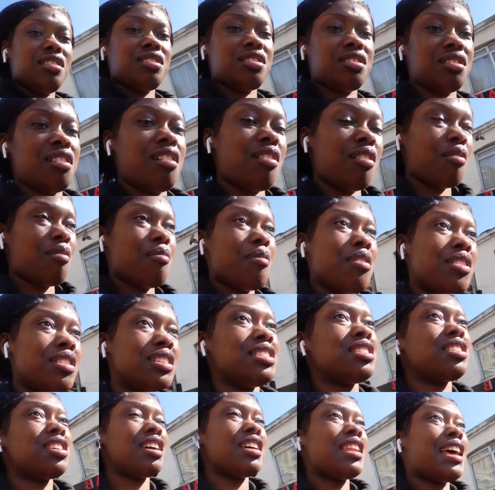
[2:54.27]
so what
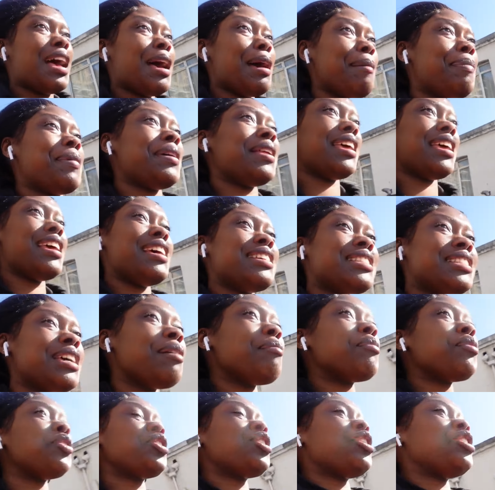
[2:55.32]
is gonna happen is I'm
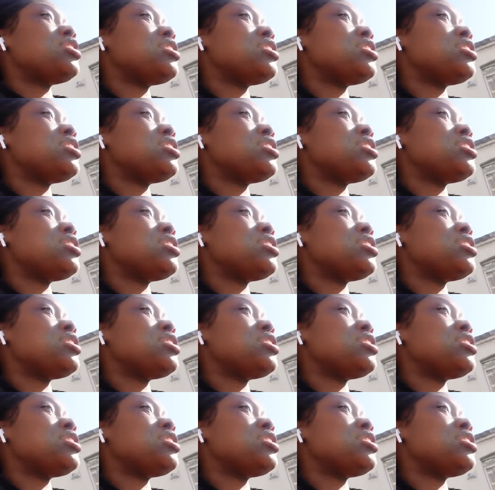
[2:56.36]
gonna go